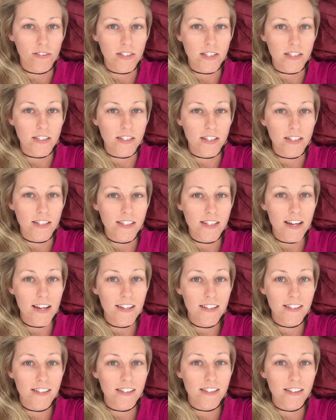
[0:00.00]
was a
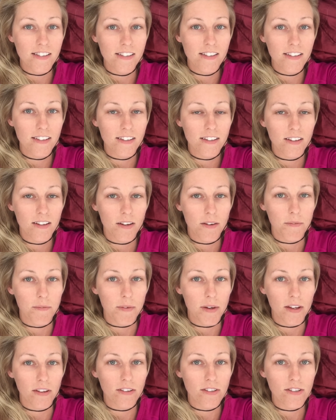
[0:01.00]
success. I'm
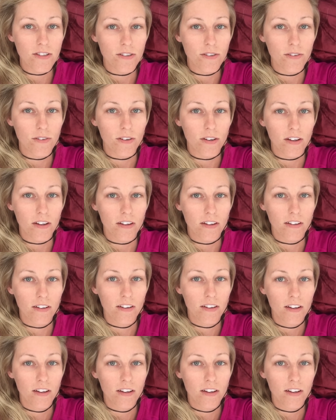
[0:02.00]
about to uh,